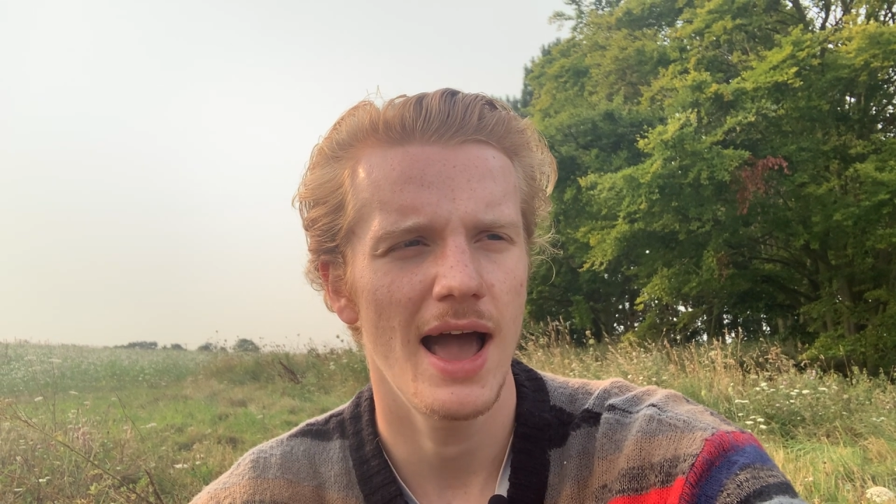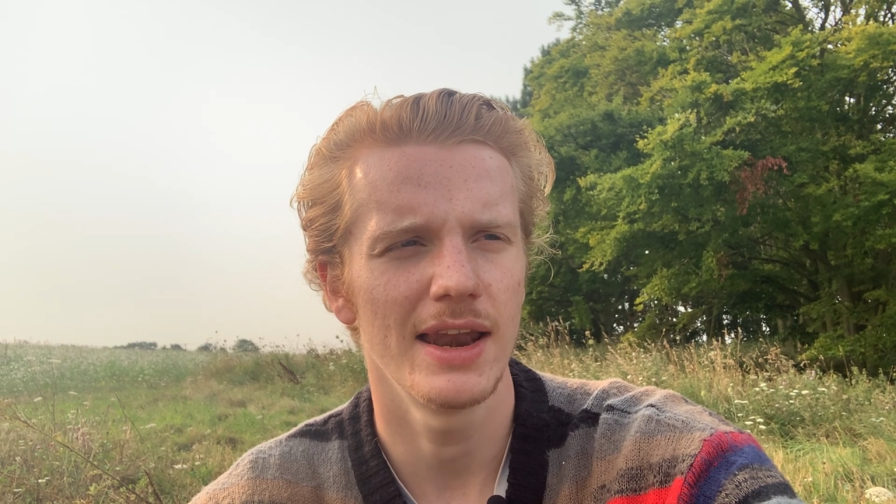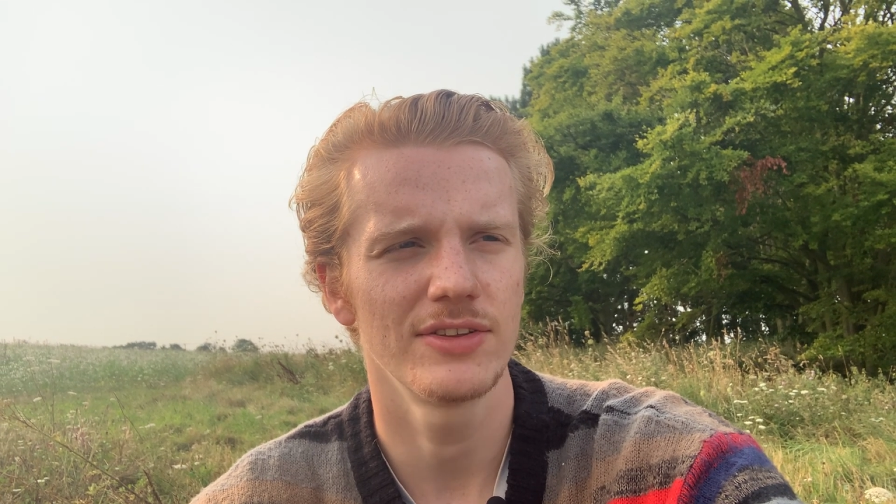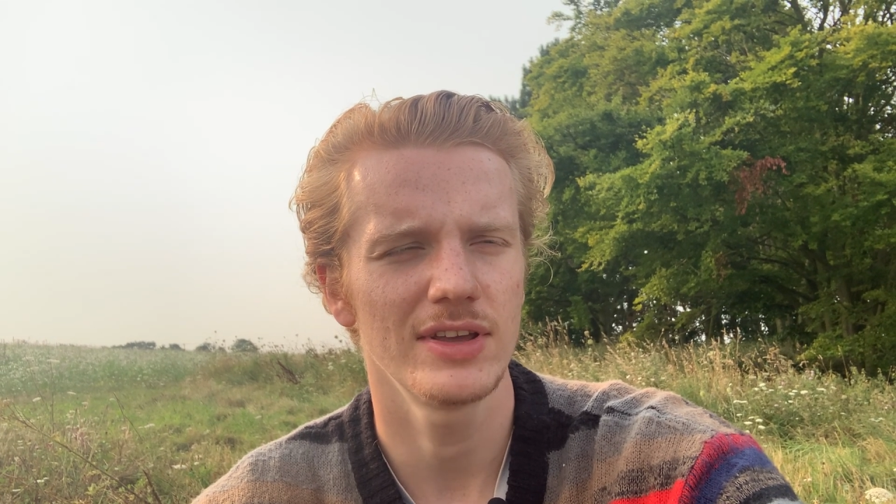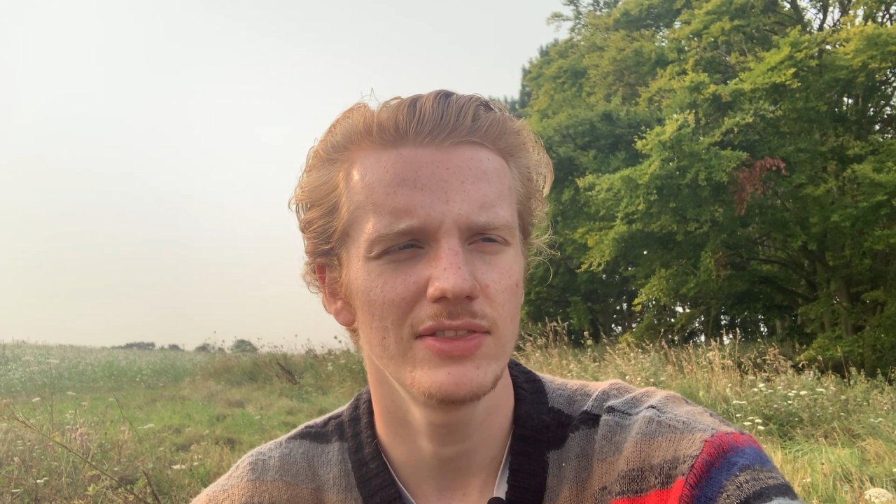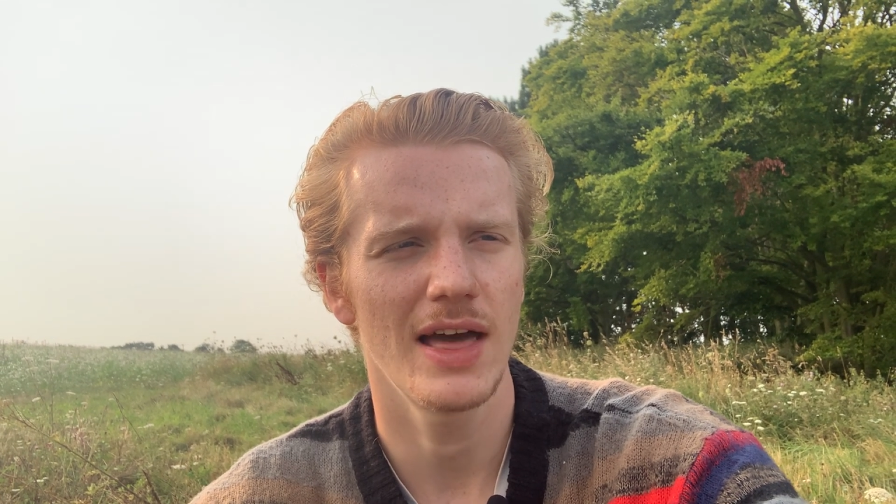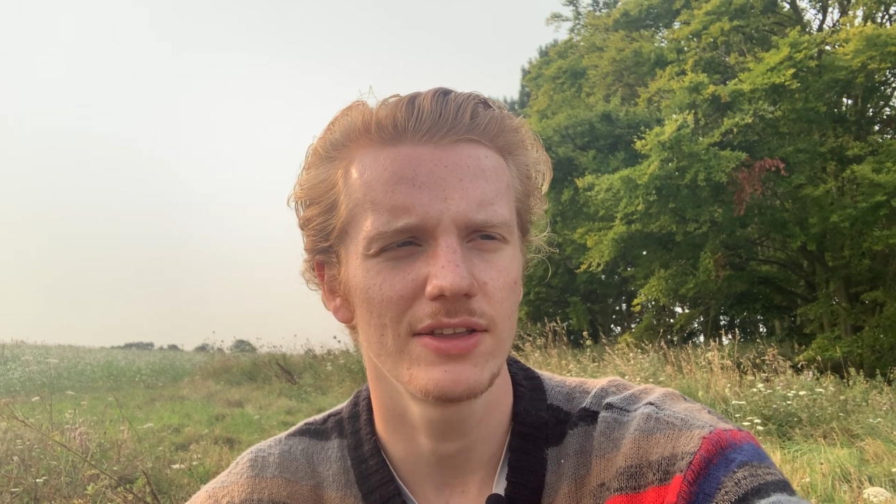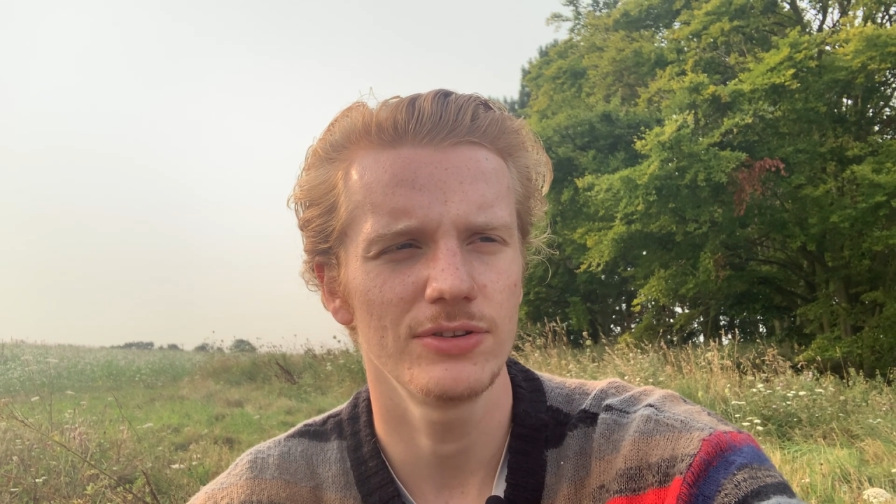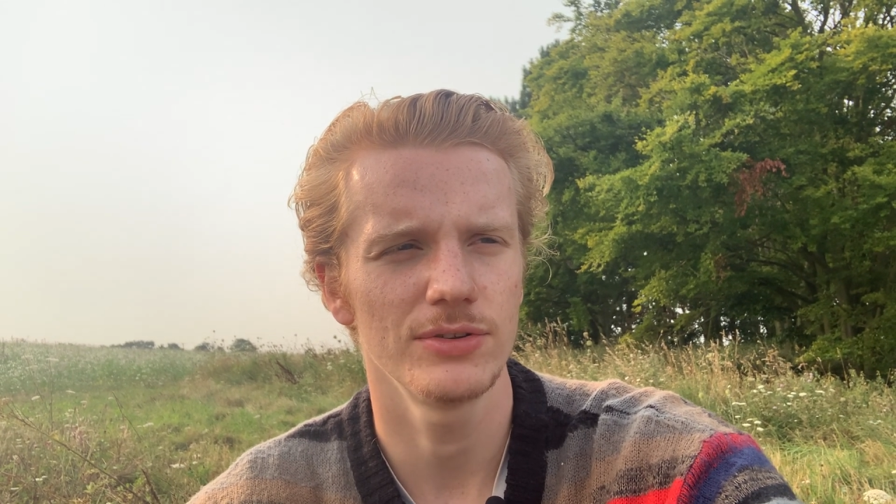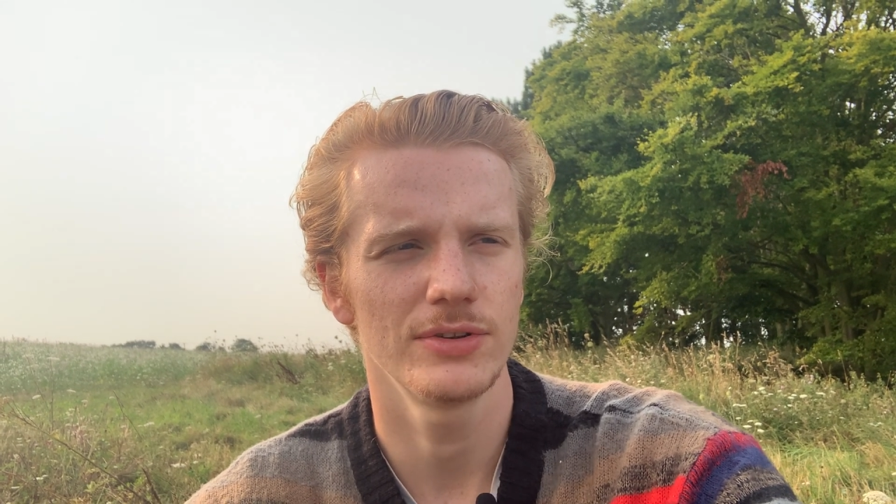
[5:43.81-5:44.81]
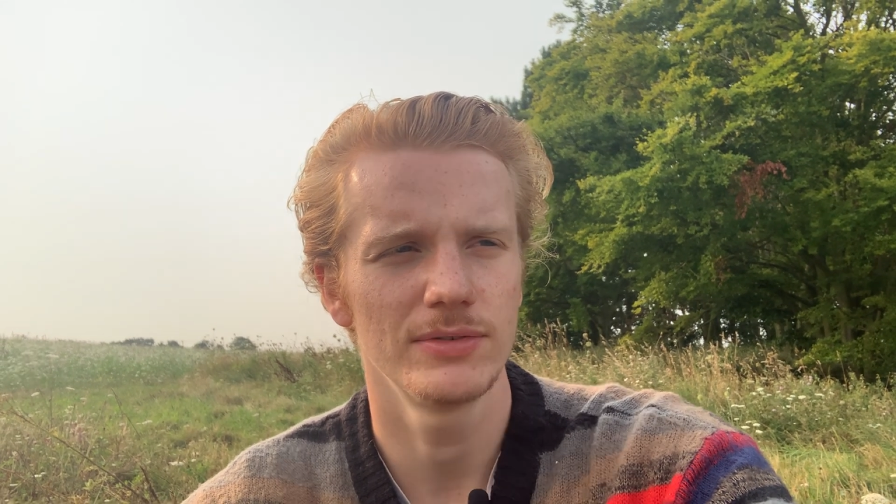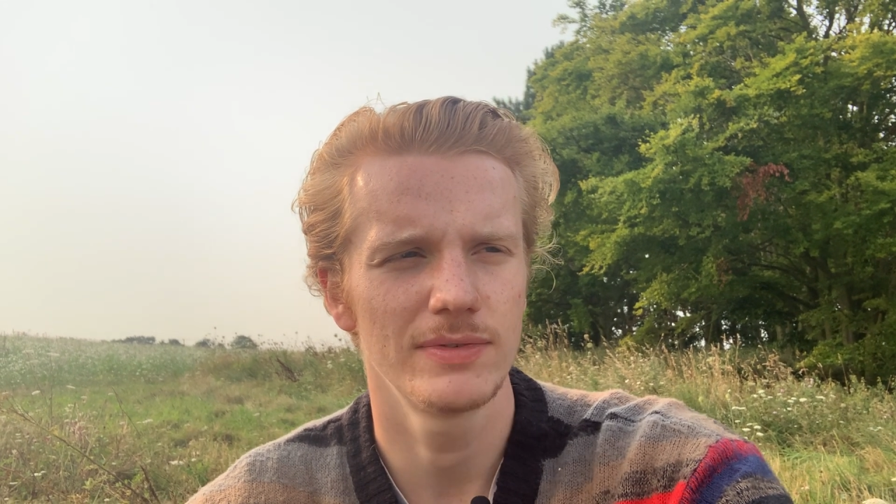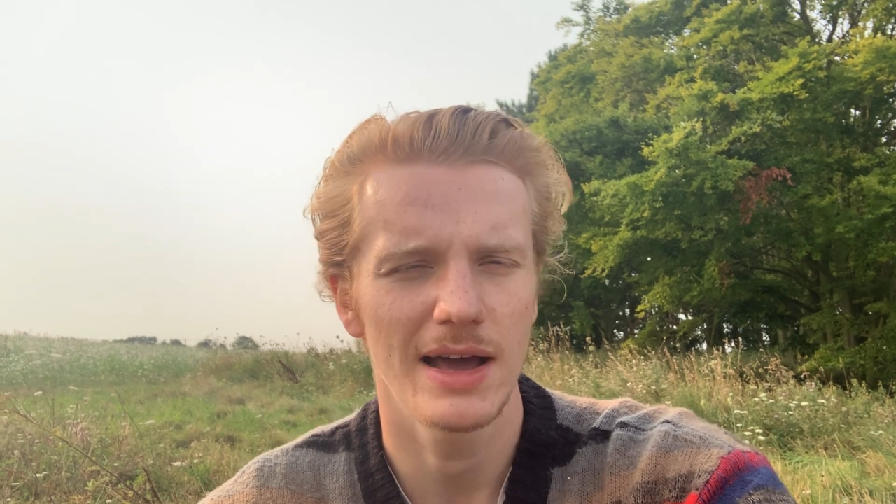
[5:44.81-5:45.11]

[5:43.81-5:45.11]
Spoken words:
And it's in that sort of